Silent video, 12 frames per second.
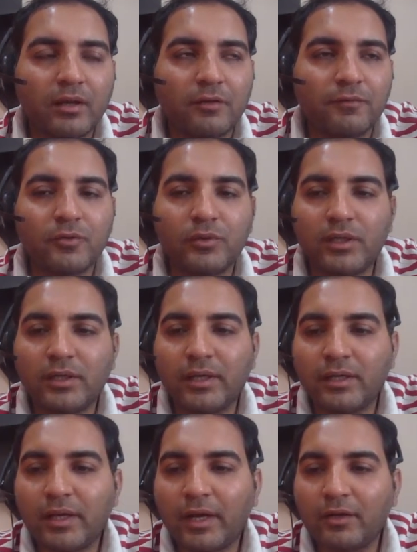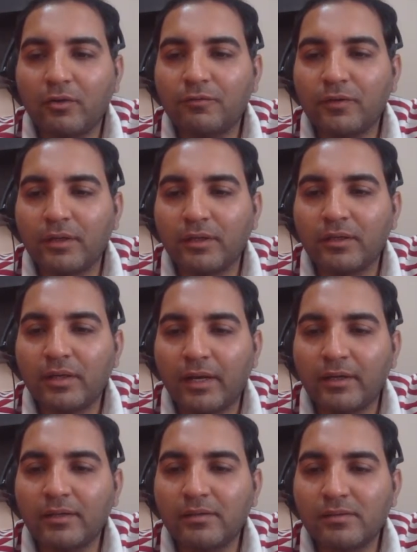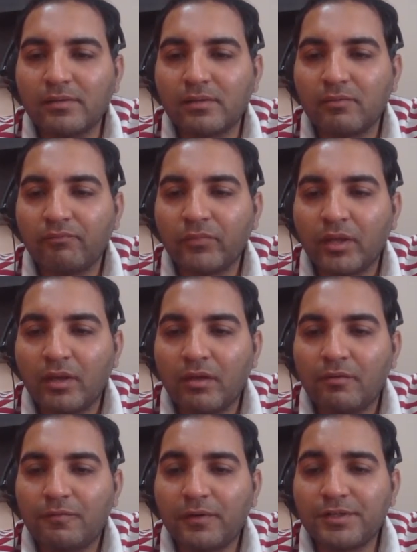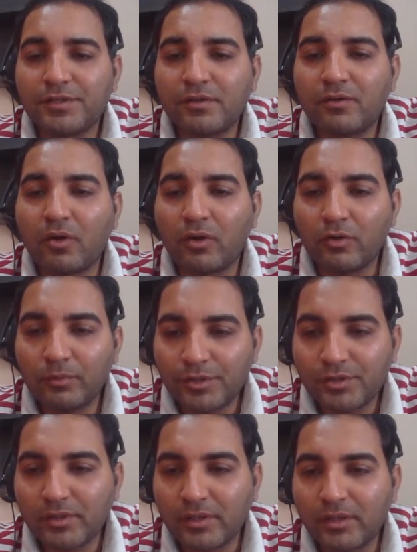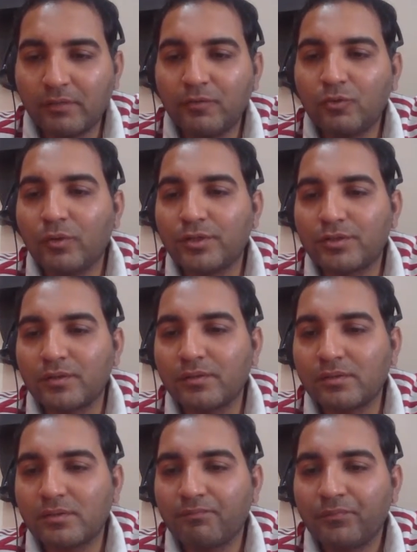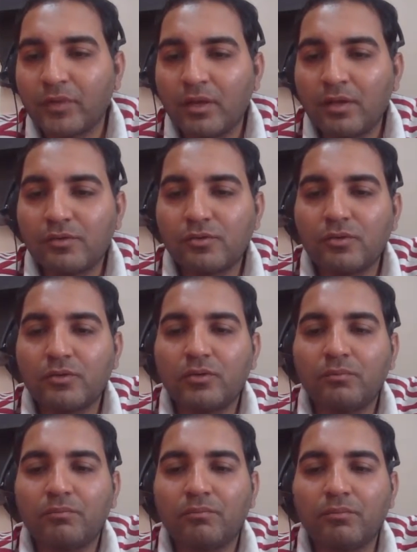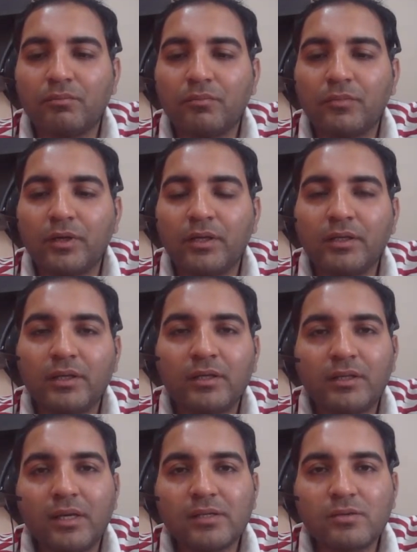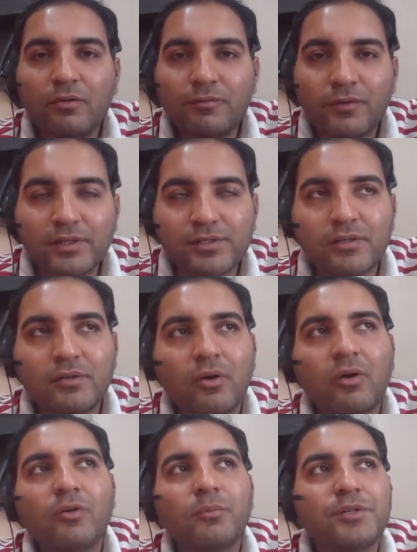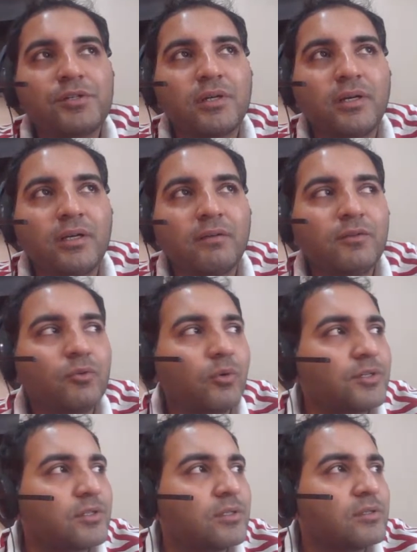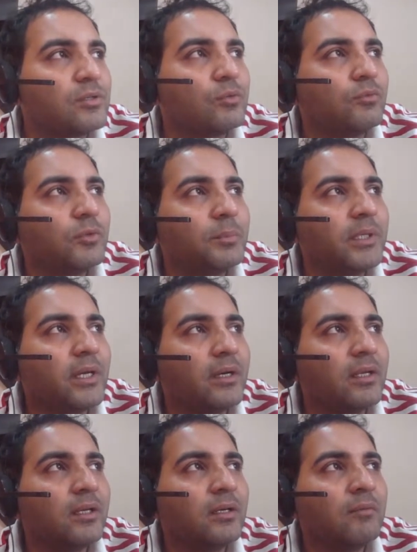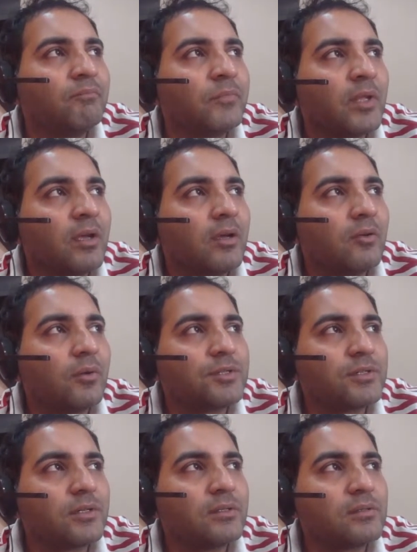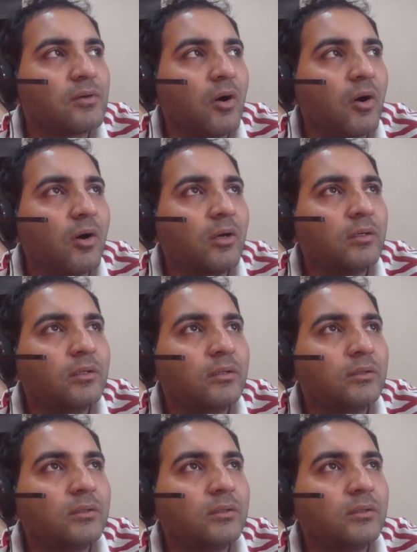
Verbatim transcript: If you need any kind of career guidance, fresher automation interview questions. So, in, in case of fresher automation interview questions, you would be getting questions on